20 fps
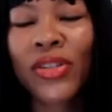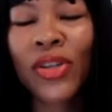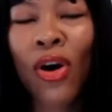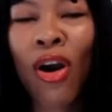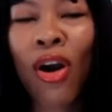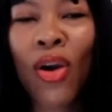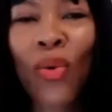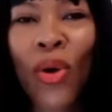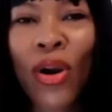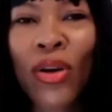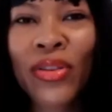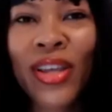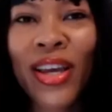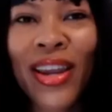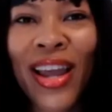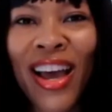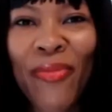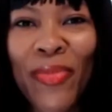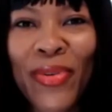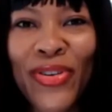hard work that
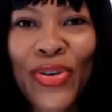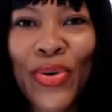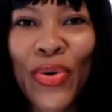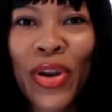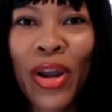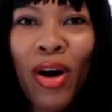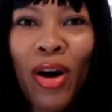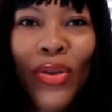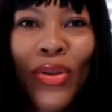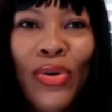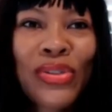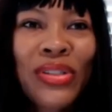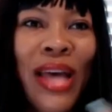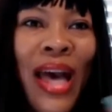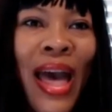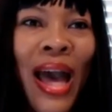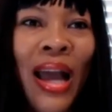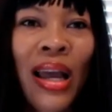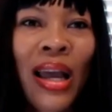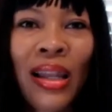I've been doing, all those
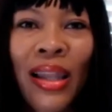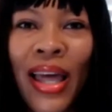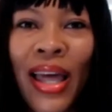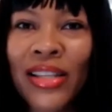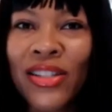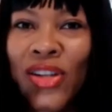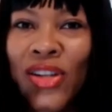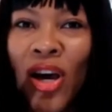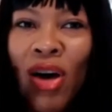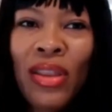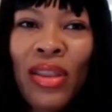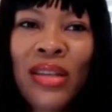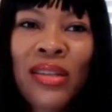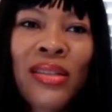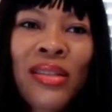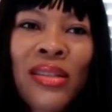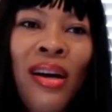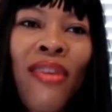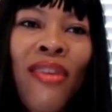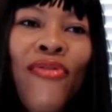accolades and all that
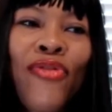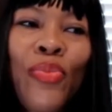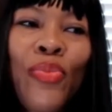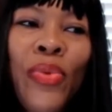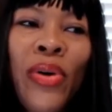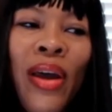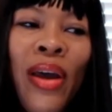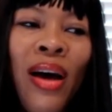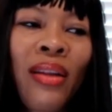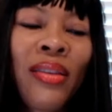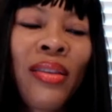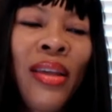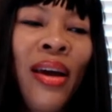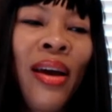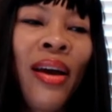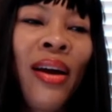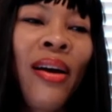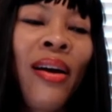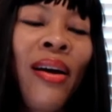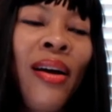stuff you put out
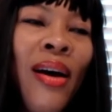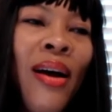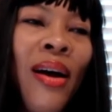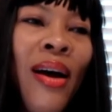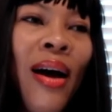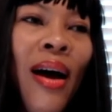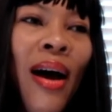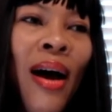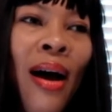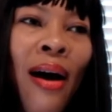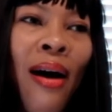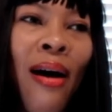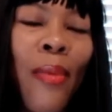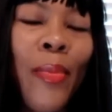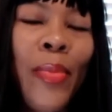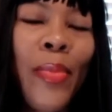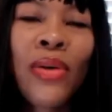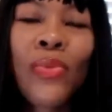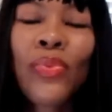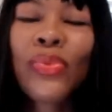there,
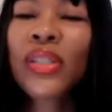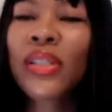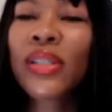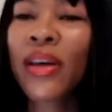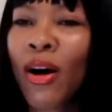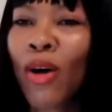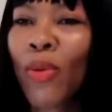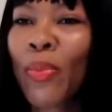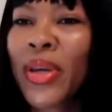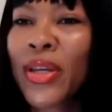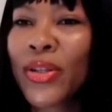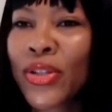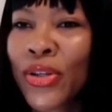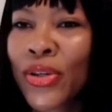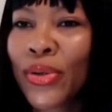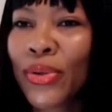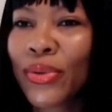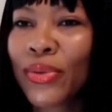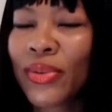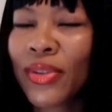um, it was to help me
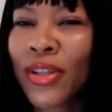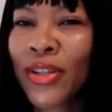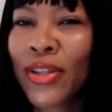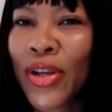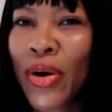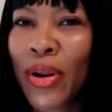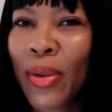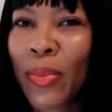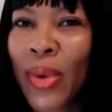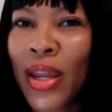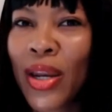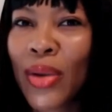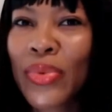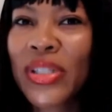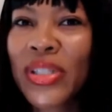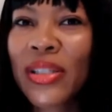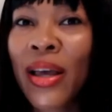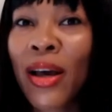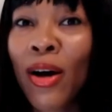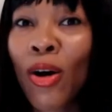too. You know what I mean? It
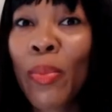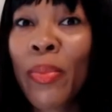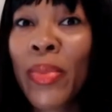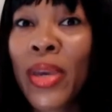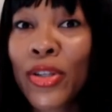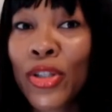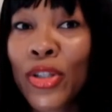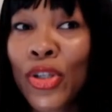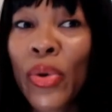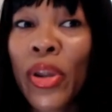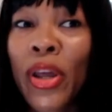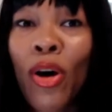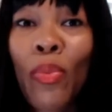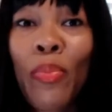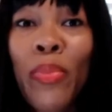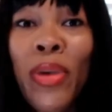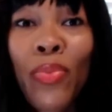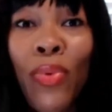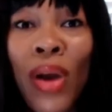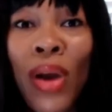was to help me too. It helped
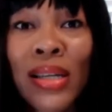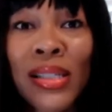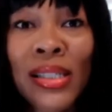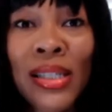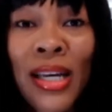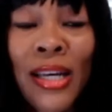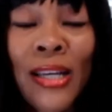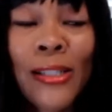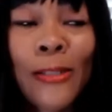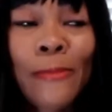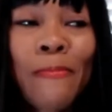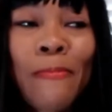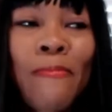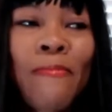me process.